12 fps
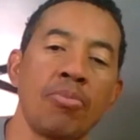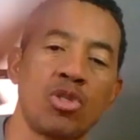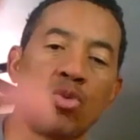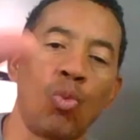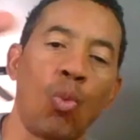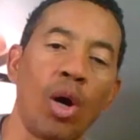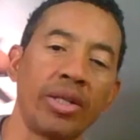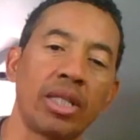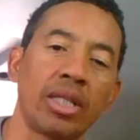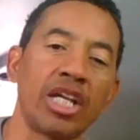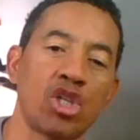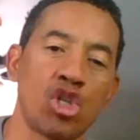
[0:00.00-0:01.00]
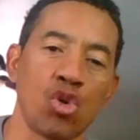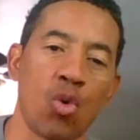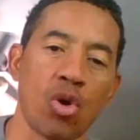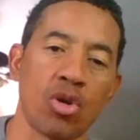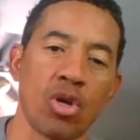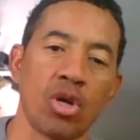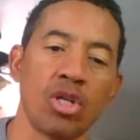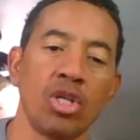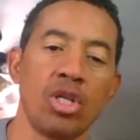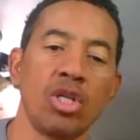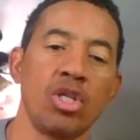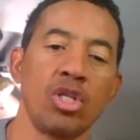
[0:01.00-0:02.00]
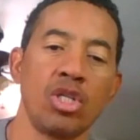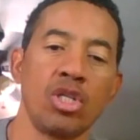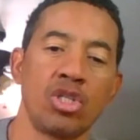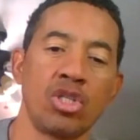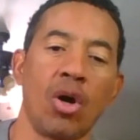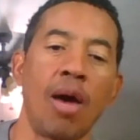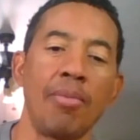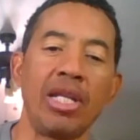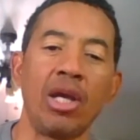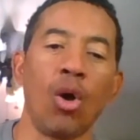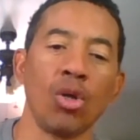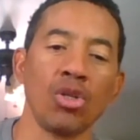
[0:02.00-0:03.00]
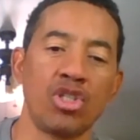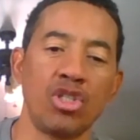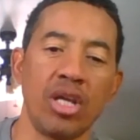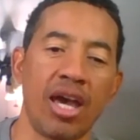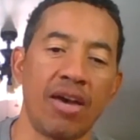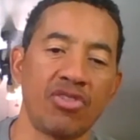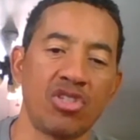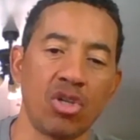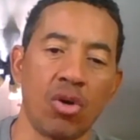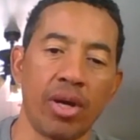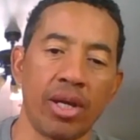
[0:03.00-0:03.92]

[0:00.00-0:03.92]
1 click shorter. So how many holes do you have showing?